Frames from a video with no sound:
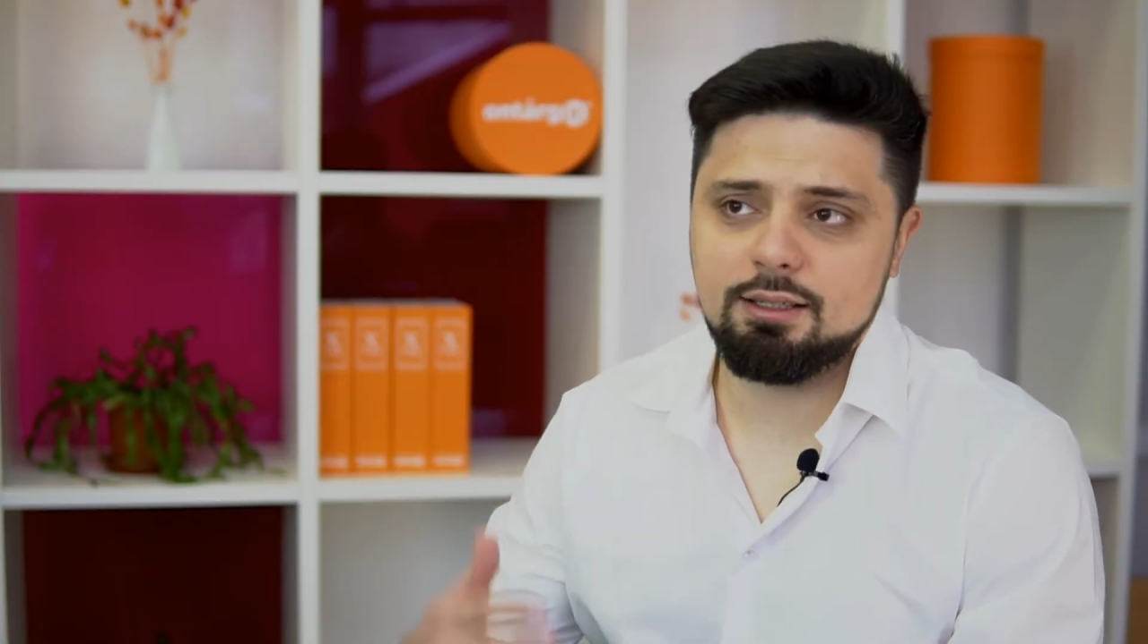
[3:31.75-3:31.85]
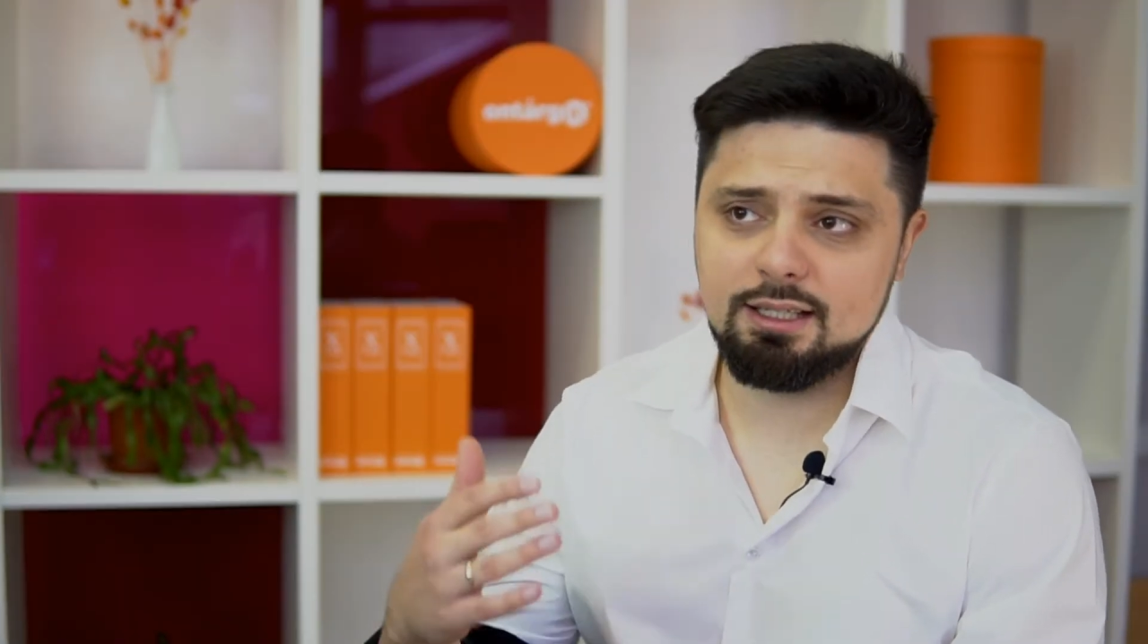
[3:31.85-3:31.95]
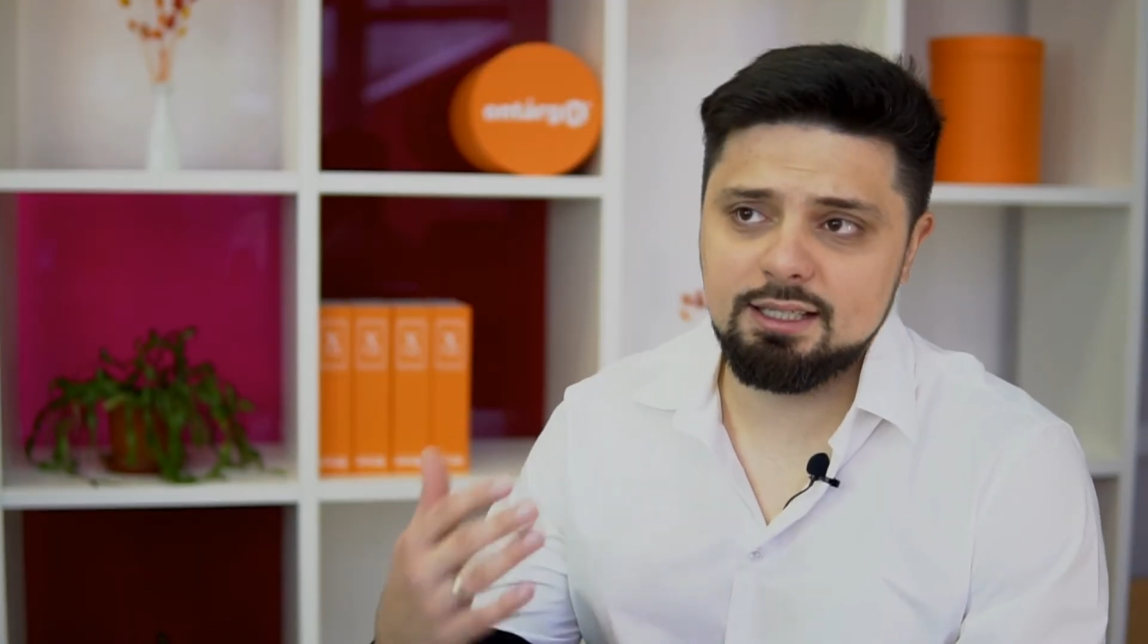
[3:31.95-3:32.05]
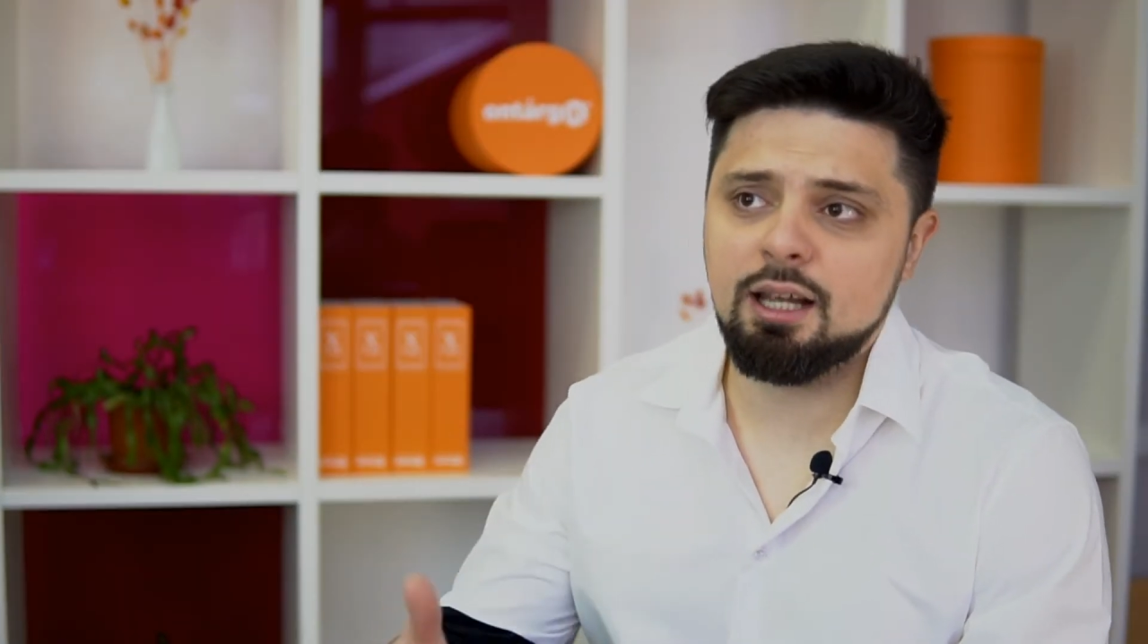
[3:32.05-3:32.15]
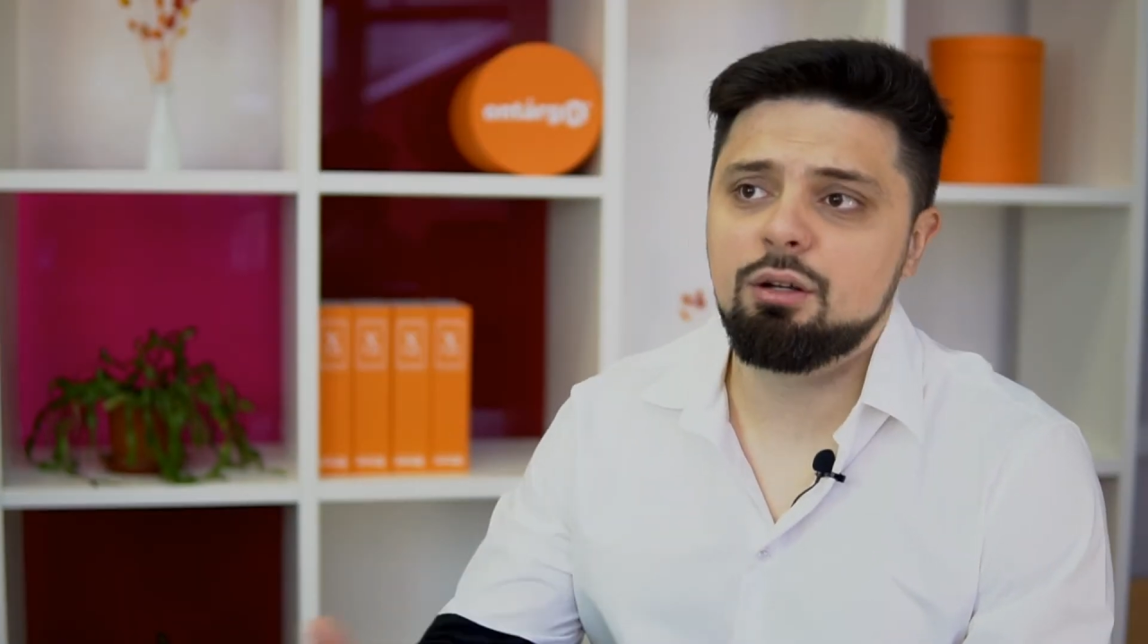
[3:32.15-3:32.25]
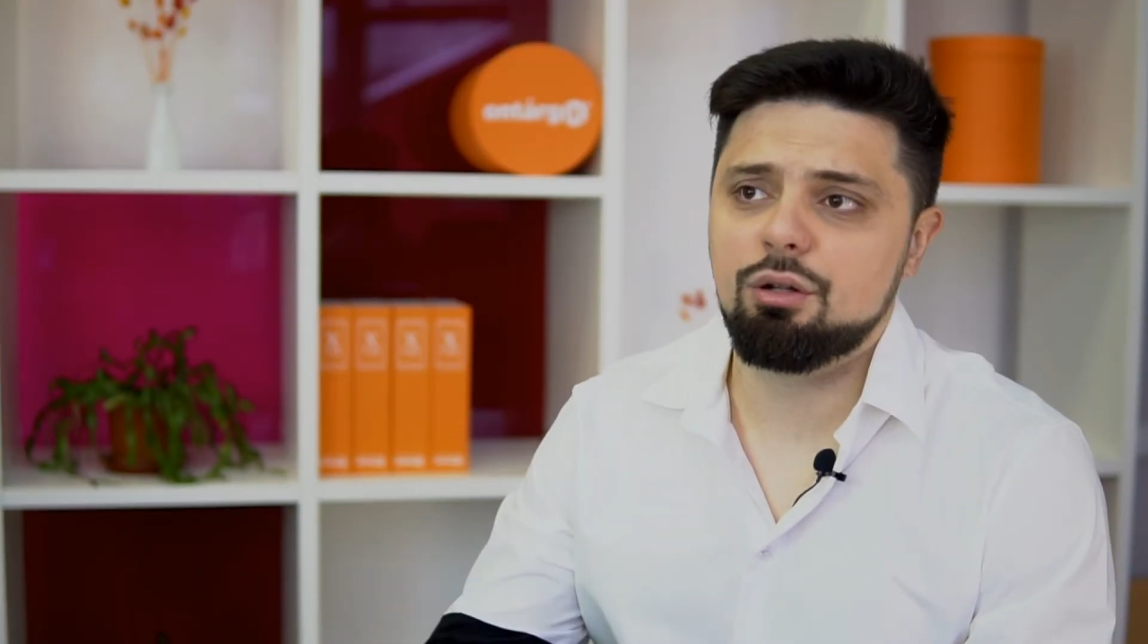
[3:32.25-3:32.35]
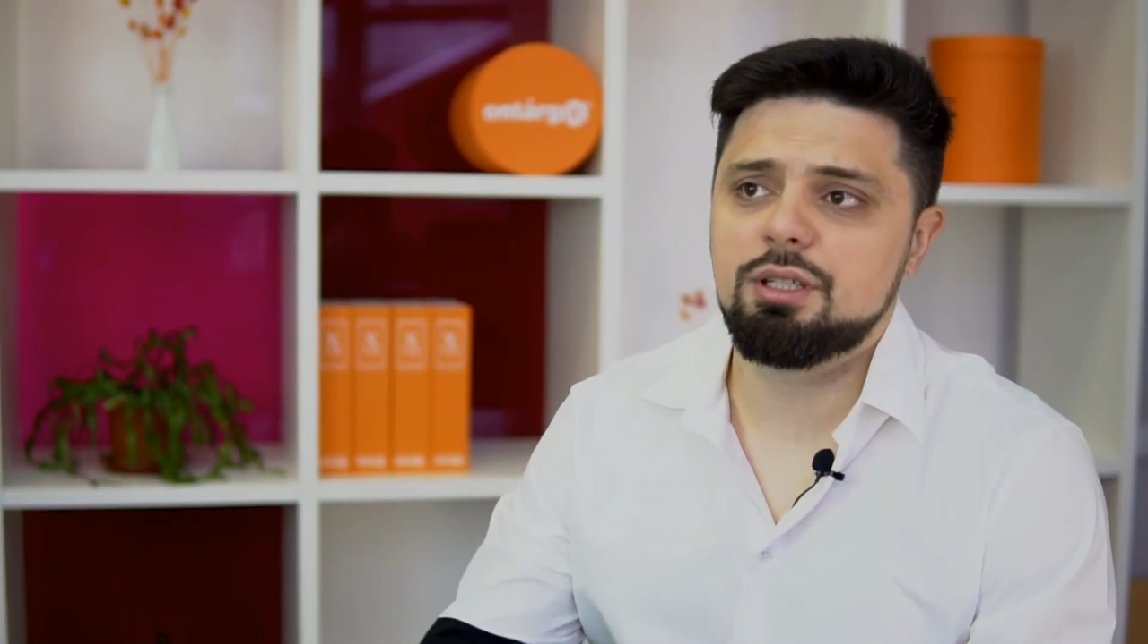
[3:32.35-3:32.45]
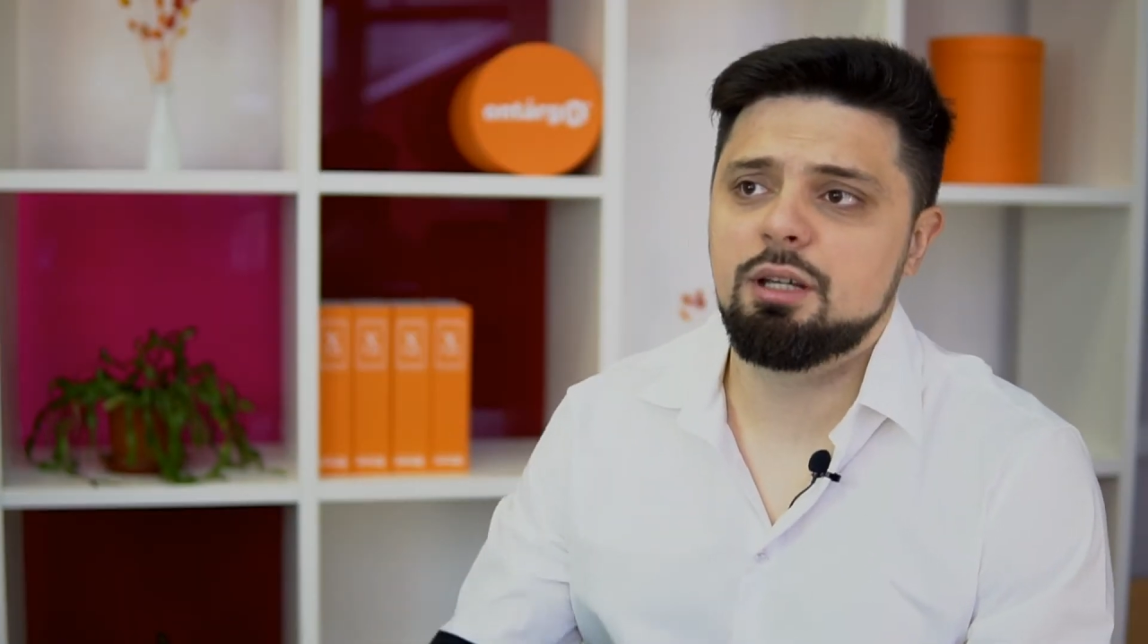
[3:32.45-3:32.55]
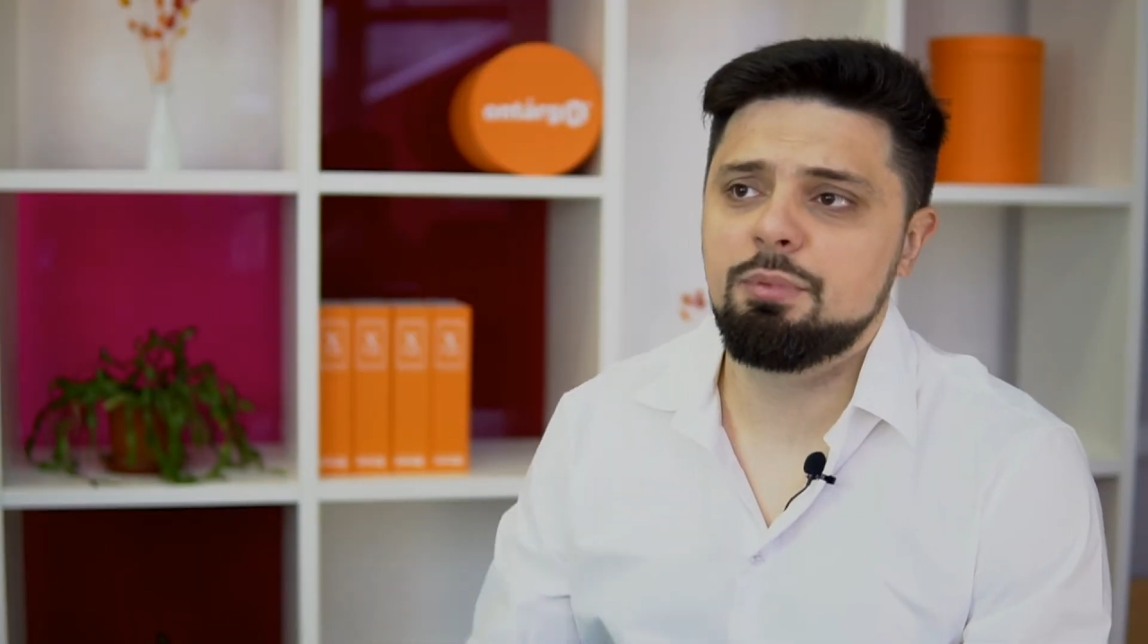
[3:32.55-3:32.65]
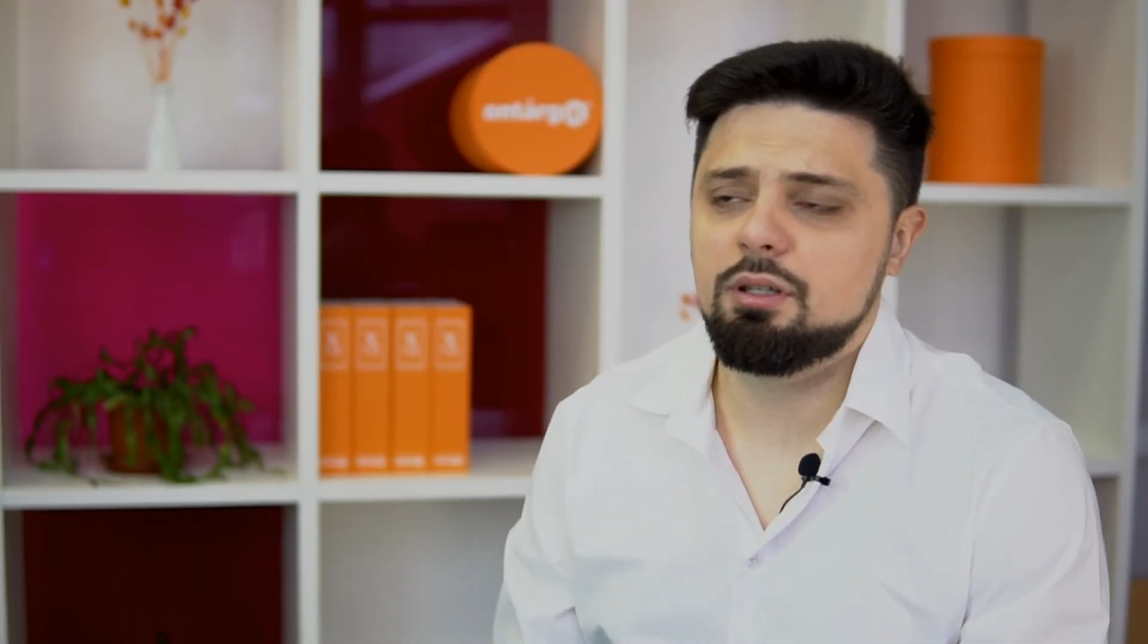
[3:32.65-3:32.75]
design
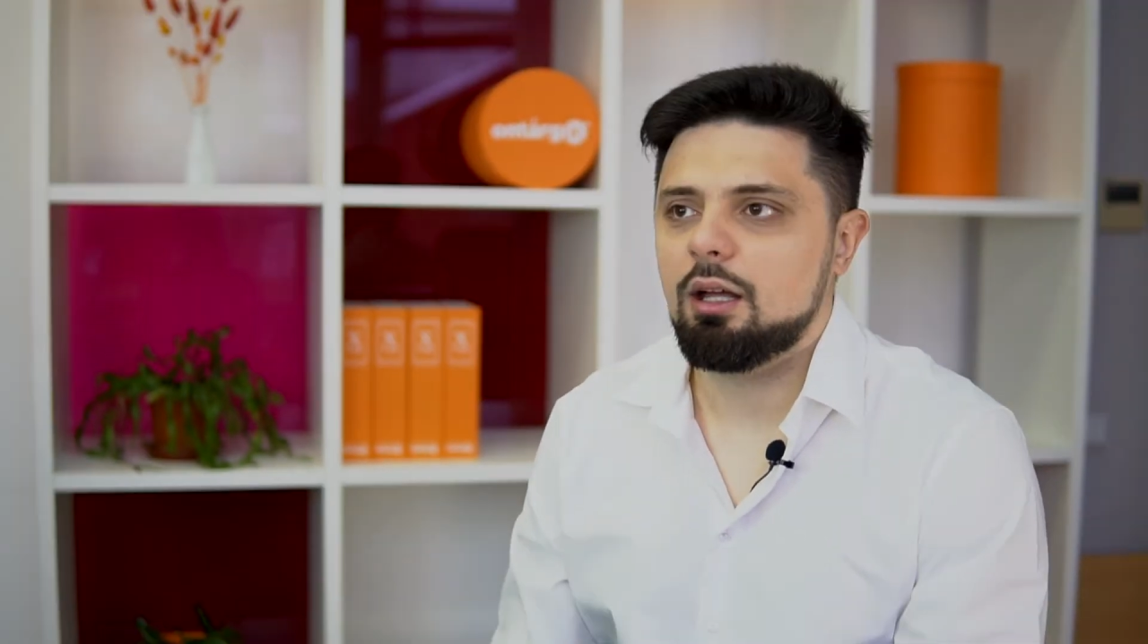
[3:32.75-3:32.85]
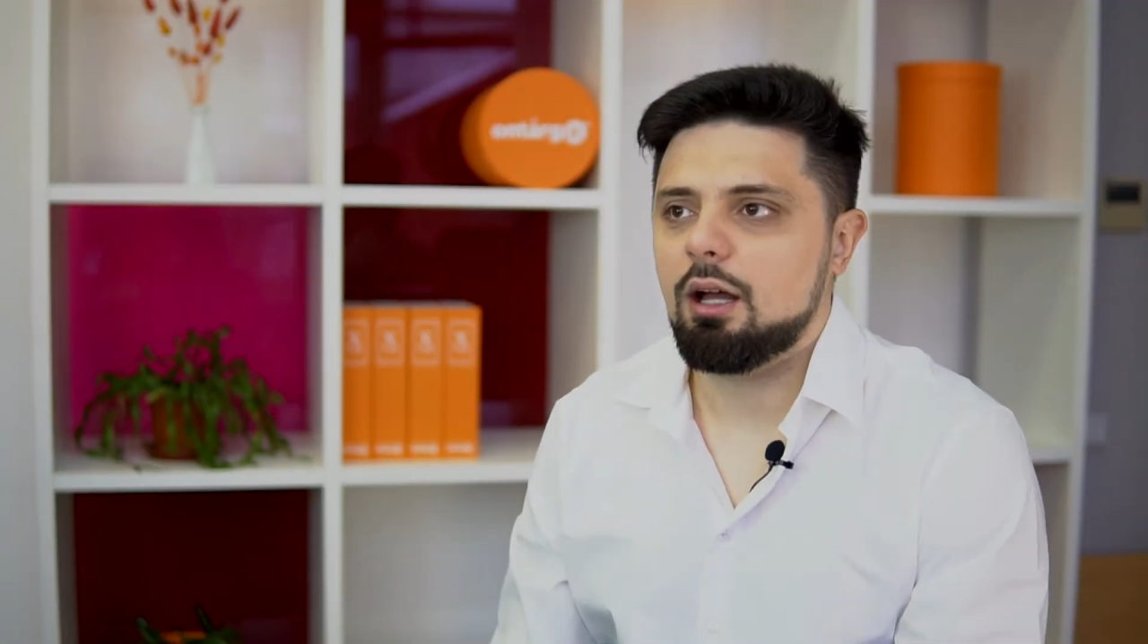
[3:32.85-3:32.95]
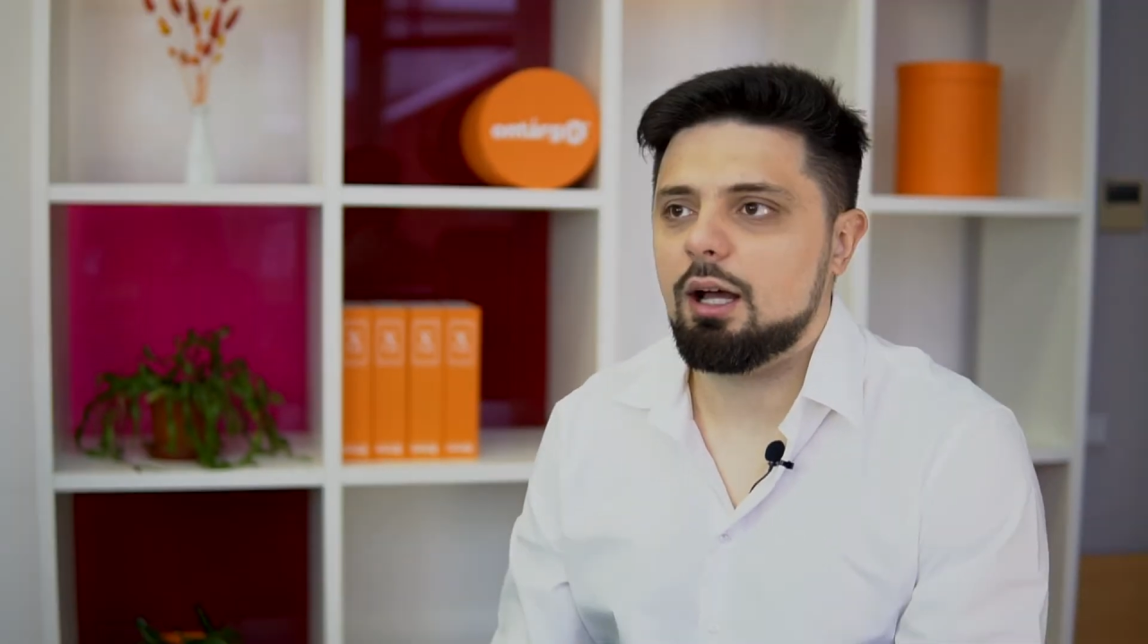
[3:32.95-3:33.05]
concept